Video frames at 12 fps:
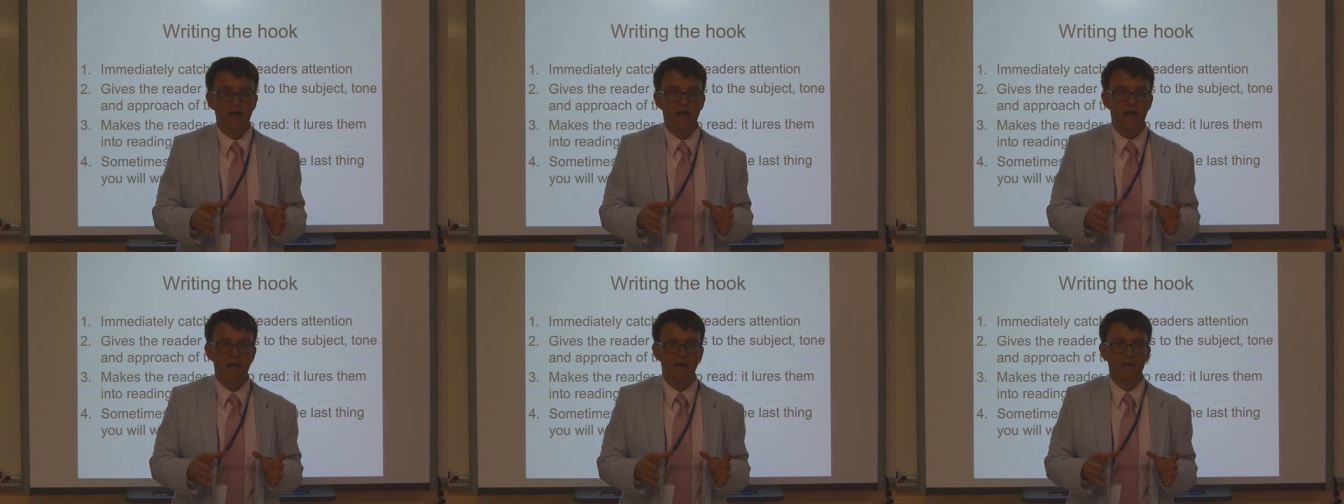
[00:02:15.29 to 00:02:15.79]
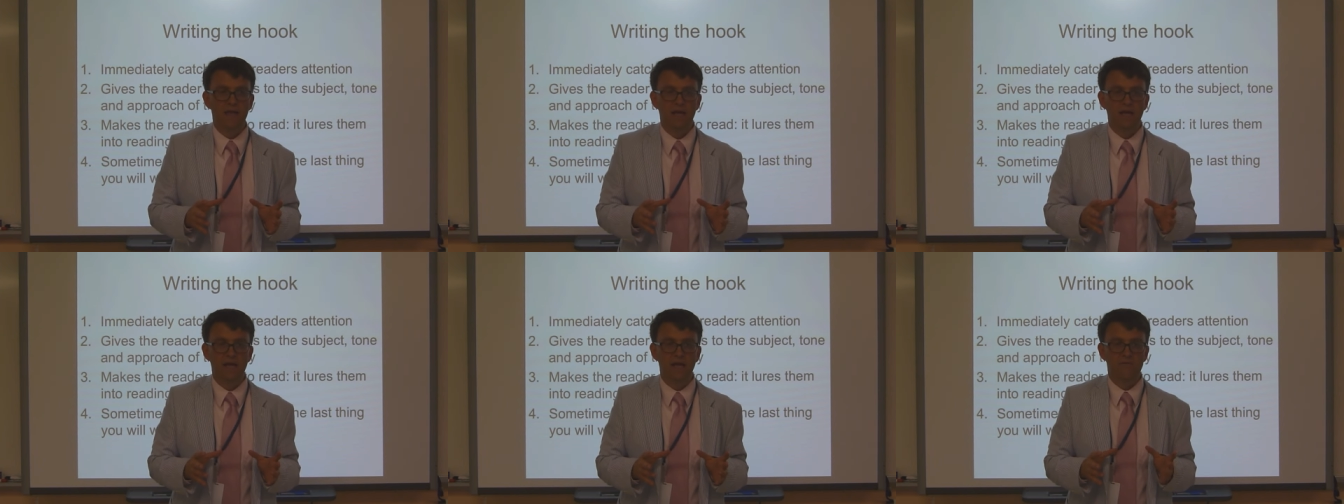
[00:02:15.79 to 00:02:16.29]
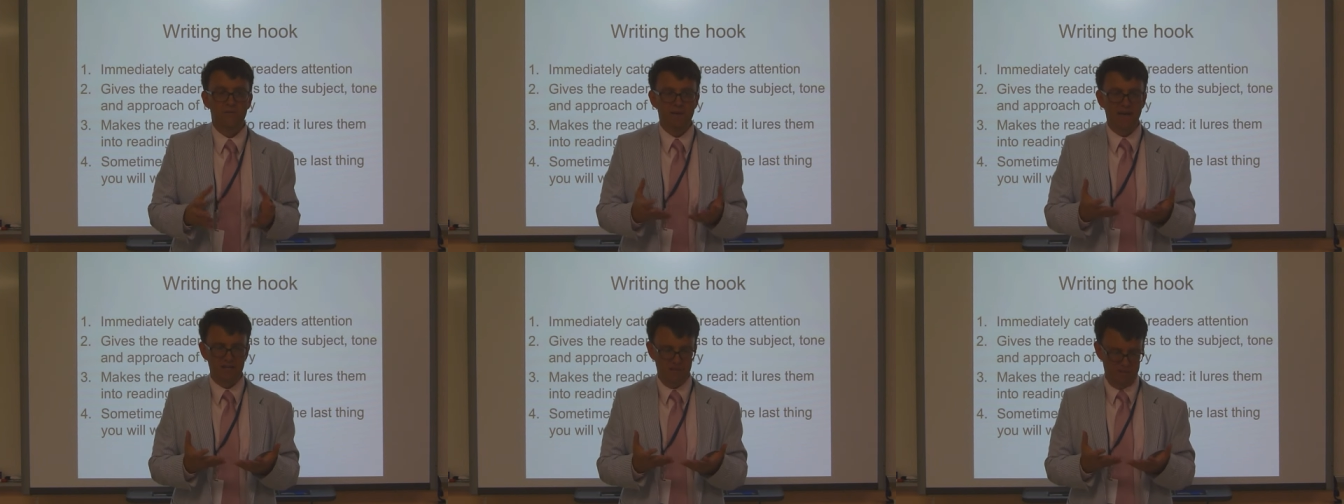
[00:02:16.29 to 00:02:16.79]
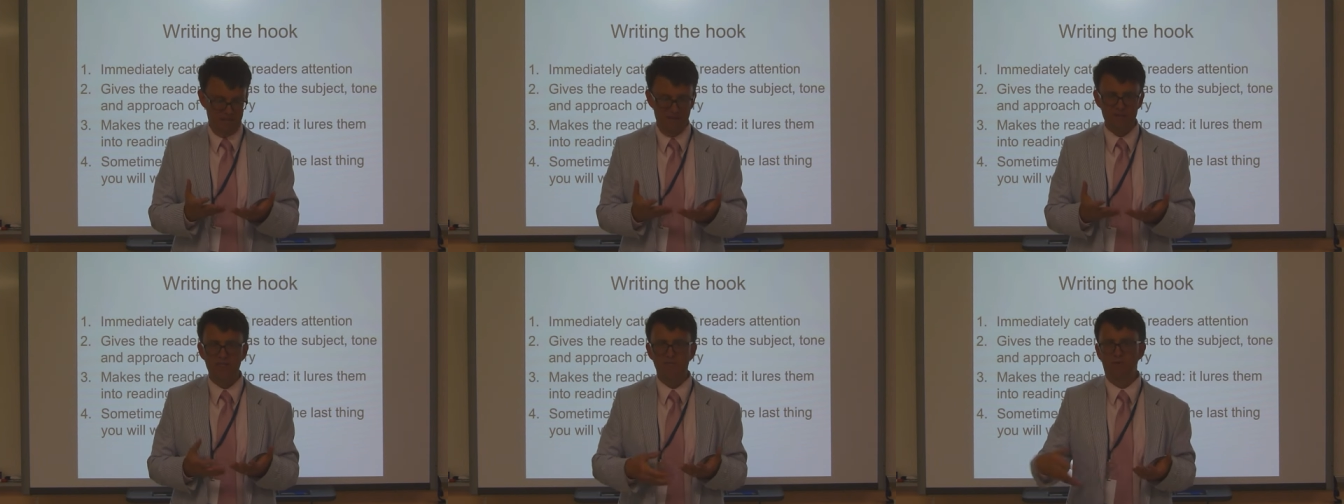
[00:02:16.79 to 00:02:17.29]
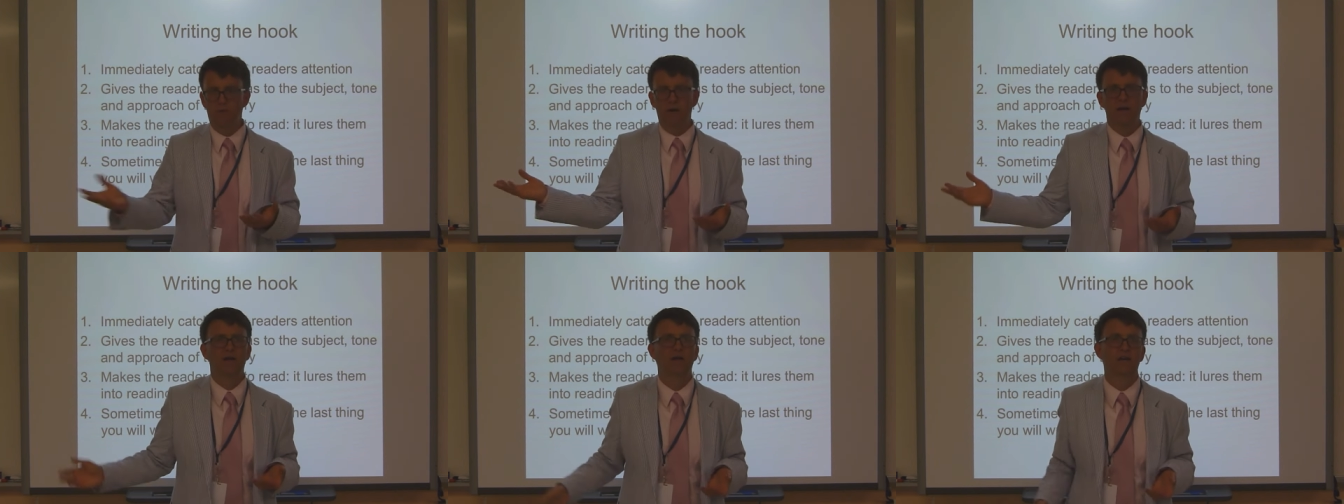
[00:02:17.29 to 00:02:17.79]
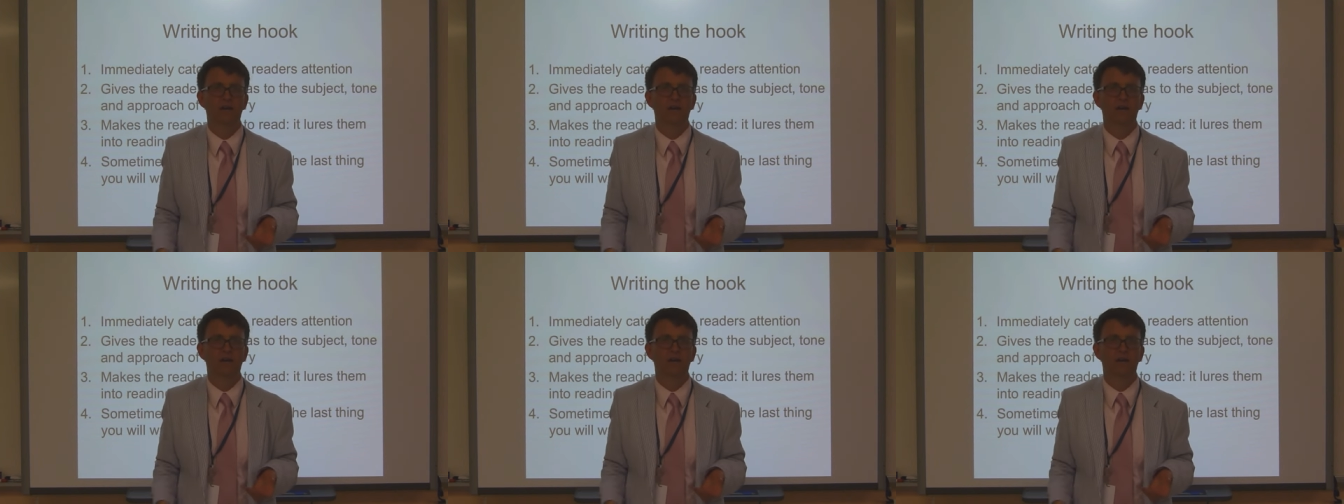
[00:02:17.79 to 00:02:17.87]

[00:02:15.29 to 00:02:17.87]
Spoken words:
And if it makes you say, oh, this is boring,